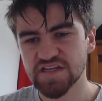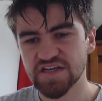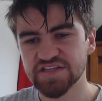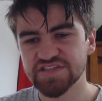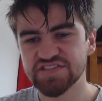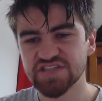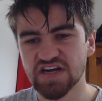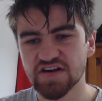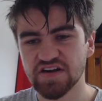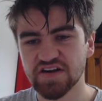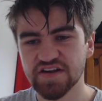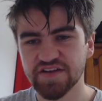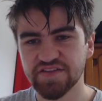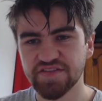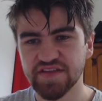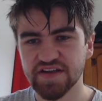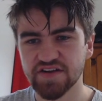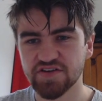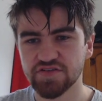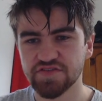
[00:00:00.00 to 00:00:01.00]
Duncan
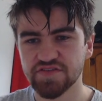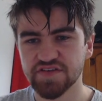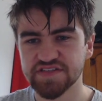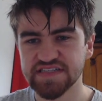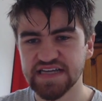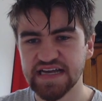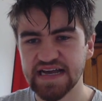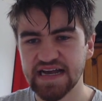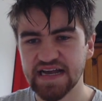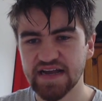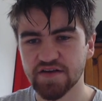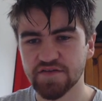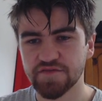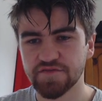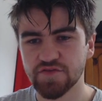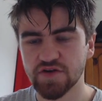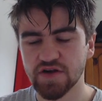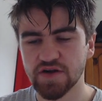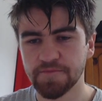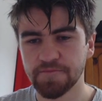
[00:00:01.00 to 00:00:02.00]
that got the tag
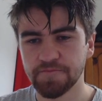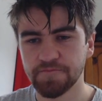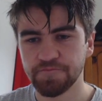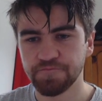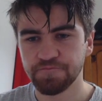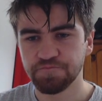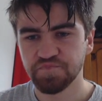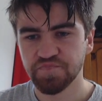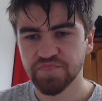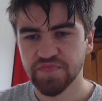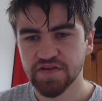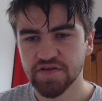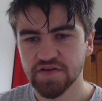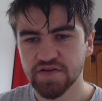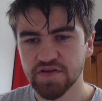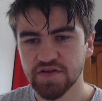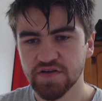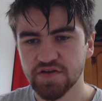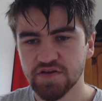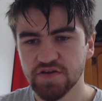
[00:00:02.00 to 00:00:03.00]
from
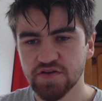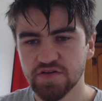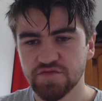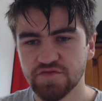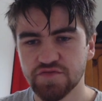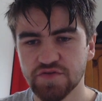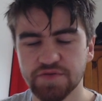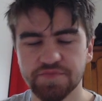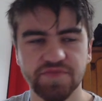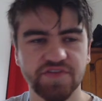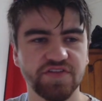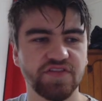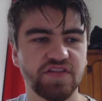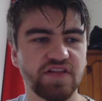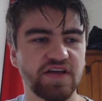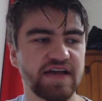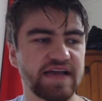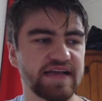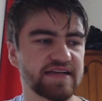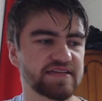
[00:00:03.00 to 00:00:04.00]
the
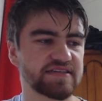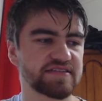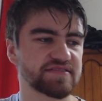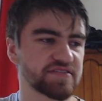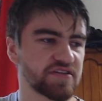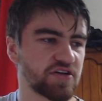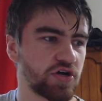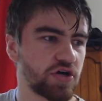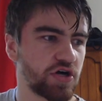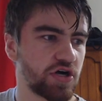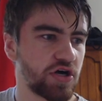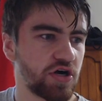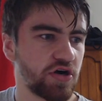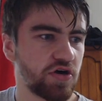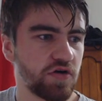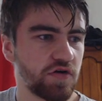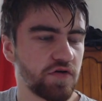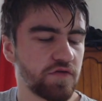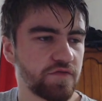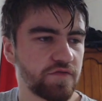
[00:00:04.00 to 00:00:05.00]
likes
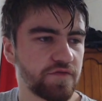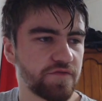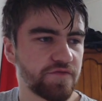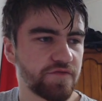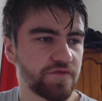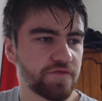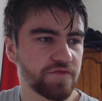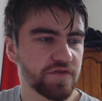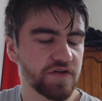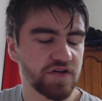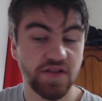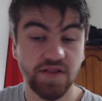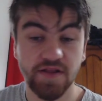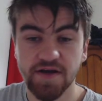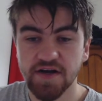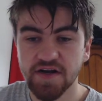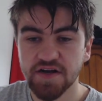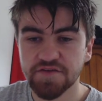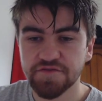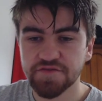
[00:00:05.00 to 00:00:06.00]
of
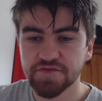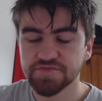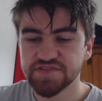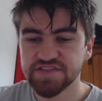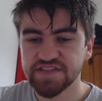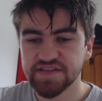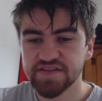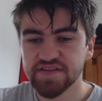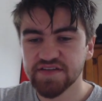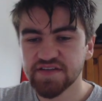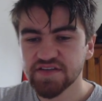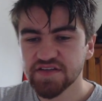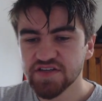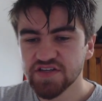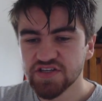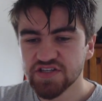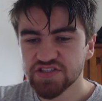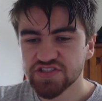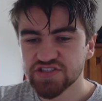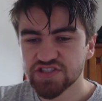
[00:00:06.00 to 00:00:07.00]
Clark from Sydney.
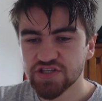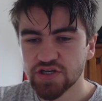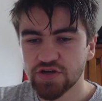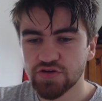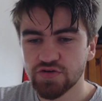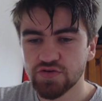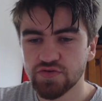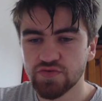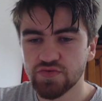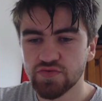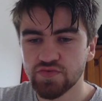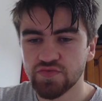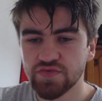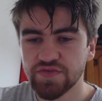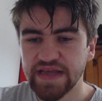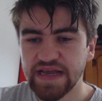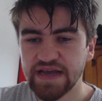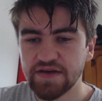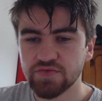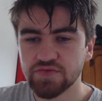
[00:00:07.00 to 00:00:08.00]
So
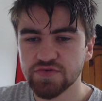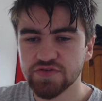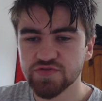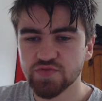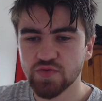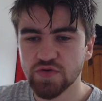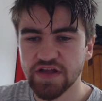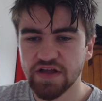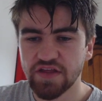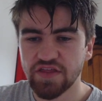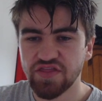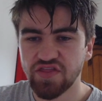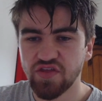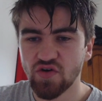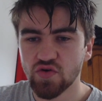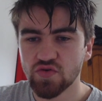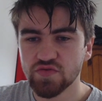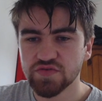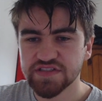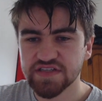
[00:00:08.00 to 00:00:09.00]
that was what I
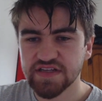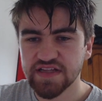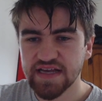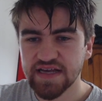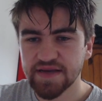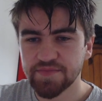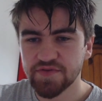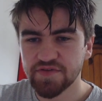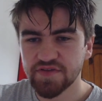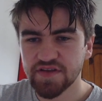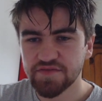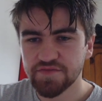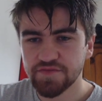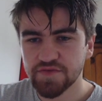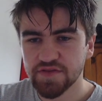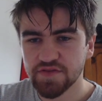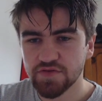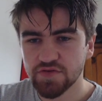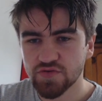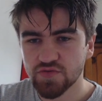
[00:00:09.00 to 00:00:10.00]
thought was going to happen. If
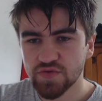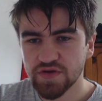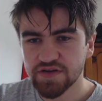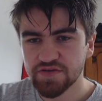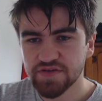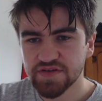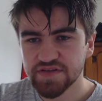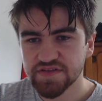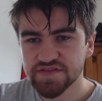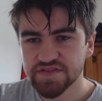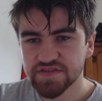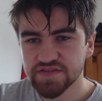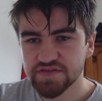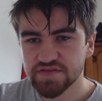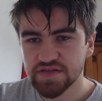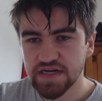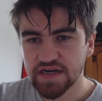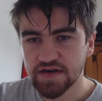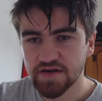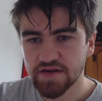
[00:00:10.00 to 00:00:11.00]
we look, where is
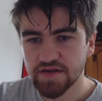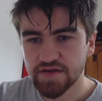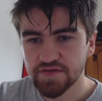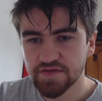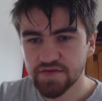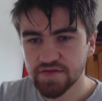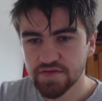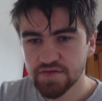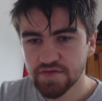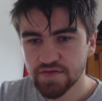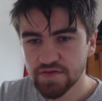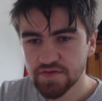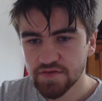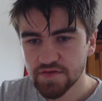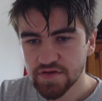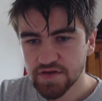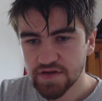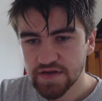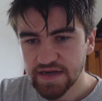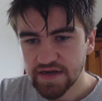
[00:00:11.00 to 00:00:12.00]
Duncan?
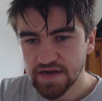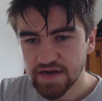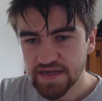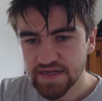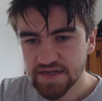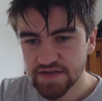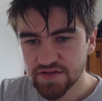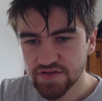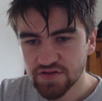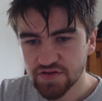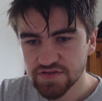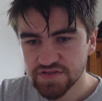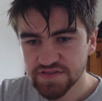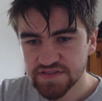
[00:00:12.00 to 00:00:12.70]
I cannot